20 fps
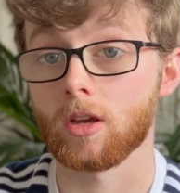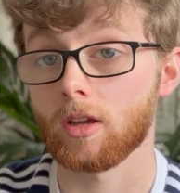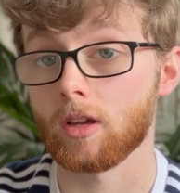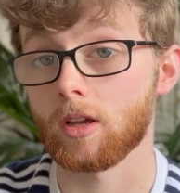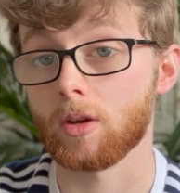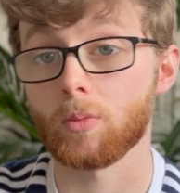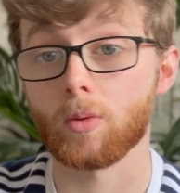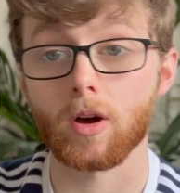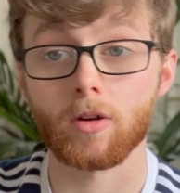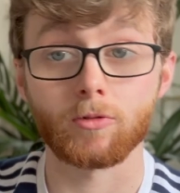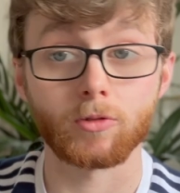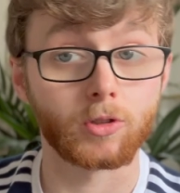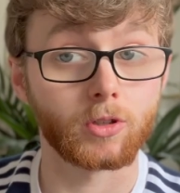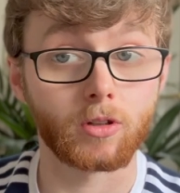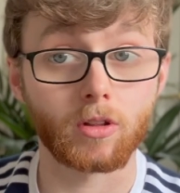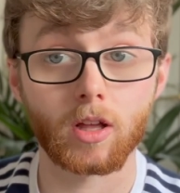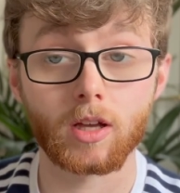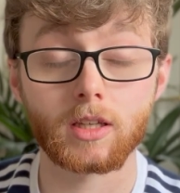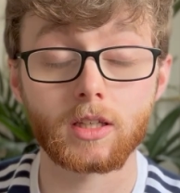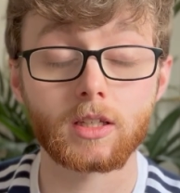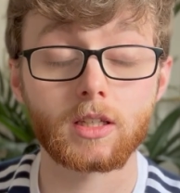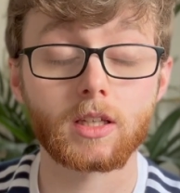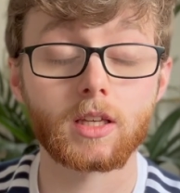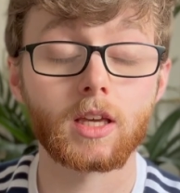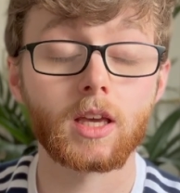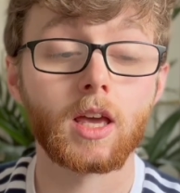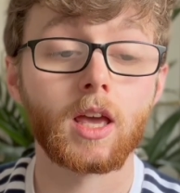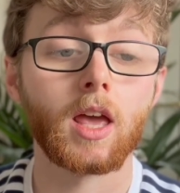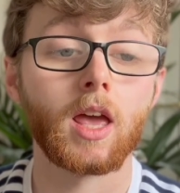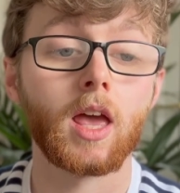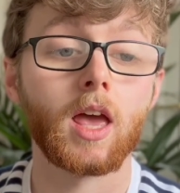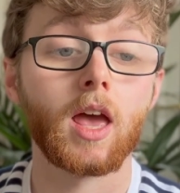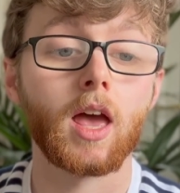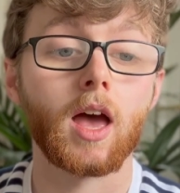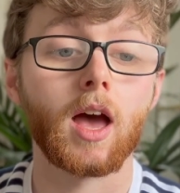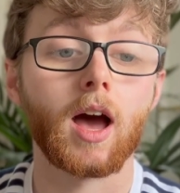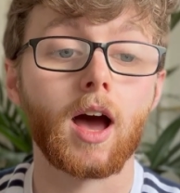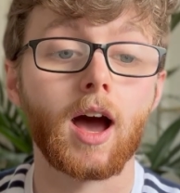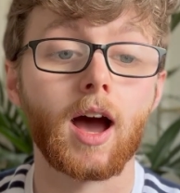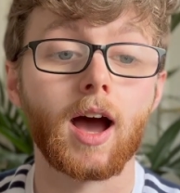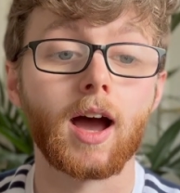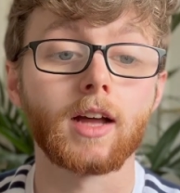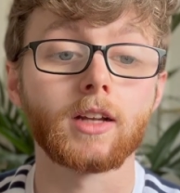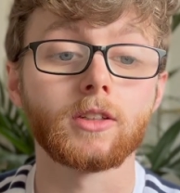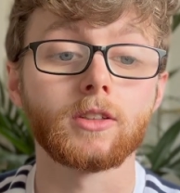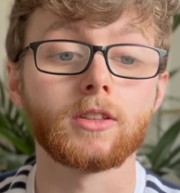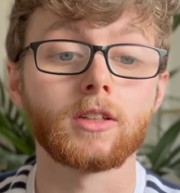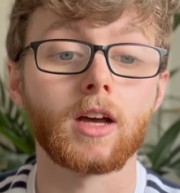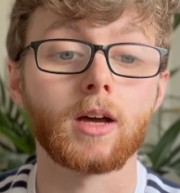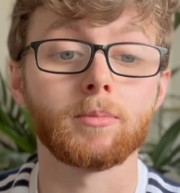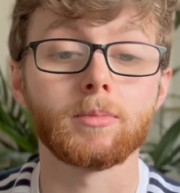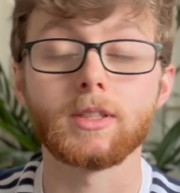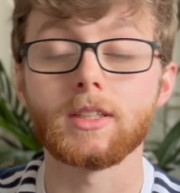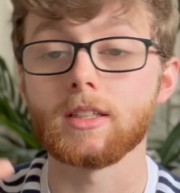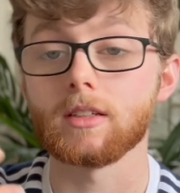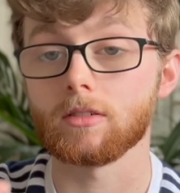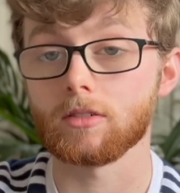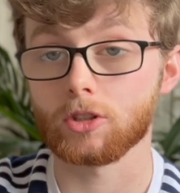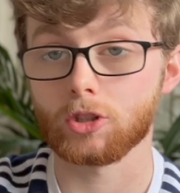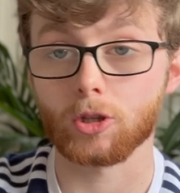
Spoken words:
whatever you like, and immediately